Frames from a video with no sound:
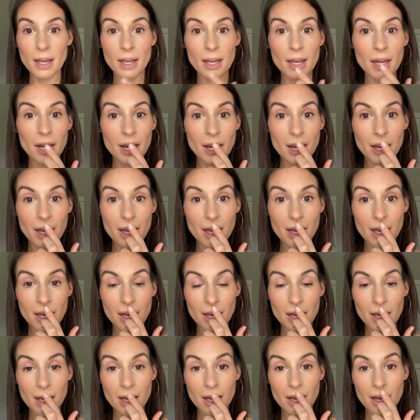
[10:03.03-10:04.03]
it
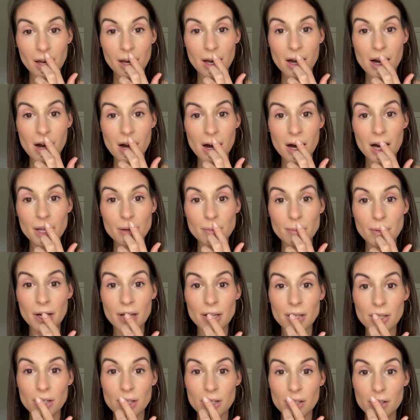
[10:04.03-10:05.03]
on my
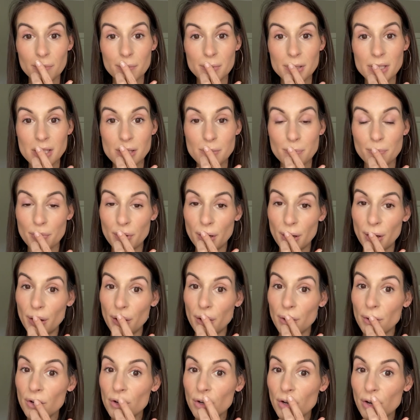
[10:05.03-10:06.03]
cupid's
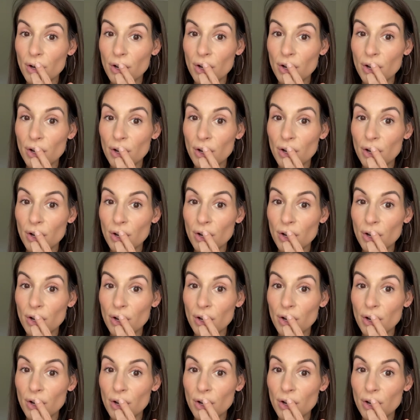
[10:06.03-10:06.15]
bow